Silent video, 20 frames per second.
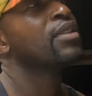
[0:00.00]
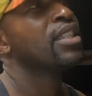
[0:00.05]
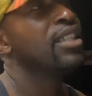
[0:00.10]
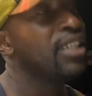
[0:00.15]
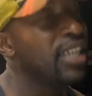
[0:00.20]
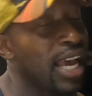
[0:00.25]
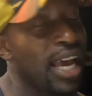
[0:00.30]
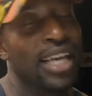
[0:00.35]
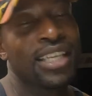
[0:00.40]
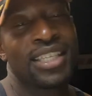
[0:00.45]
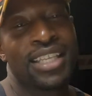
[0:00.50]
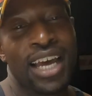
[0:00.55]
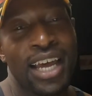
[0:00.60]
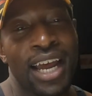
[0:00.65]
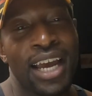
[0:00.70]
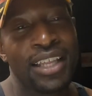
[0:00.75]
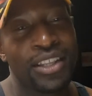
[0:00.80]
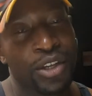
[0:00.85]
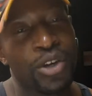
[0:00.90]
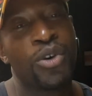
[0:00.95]
Yes,
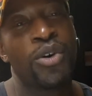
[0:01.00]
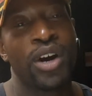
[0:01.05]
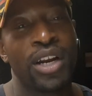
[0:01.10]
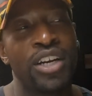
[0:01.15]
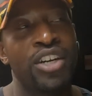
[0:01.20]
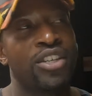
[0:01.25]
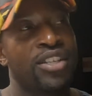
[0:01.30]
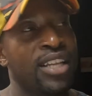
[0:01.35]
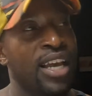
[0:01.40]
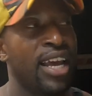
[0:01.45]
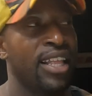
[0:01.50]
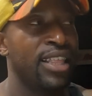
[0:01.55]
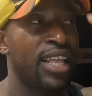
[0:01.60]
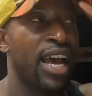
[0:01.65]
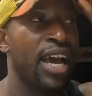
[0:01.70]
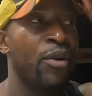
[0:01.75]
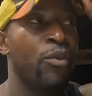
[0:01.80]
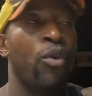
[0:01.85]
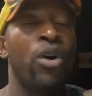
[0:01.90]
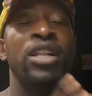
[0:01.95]
I do understand
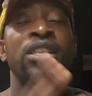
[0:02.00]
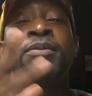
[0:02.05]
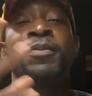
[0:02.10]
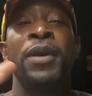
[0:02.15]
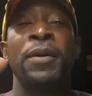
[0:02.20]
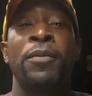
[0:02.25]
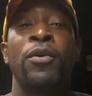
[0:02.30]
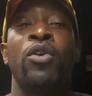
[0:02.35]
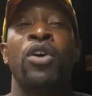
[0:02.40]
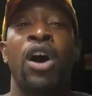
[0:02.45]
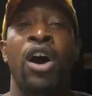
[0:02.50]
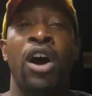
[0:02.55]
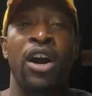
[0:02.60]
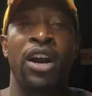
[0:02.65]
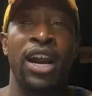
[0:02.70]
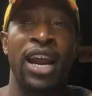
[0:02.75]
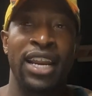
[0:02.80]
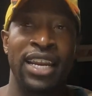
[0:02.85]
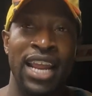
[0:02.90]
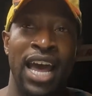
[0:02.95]
that. Once people
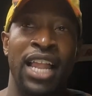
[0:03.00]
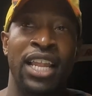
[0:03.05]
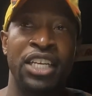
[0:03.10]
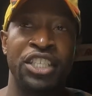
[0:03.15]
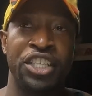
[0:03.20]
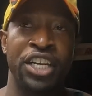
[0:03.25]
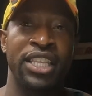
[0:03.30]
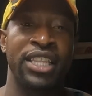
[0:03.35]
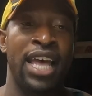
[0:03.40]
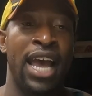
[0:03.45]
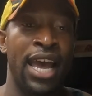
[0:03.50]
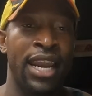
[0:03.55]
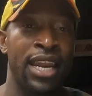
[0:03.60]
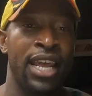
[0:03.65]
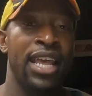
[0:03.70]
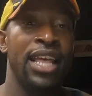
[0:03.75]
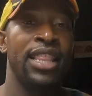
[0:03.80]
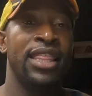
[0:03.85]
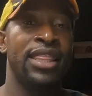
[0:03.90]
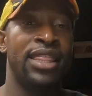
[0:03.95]
are acknowledging that,
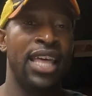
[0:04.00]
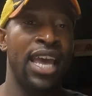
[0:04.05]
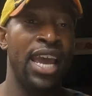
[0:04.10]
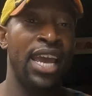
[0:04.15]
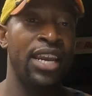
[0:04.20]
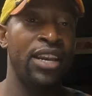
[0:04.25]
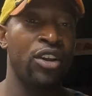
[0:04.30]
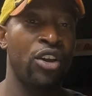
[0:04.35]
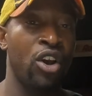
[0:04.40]
then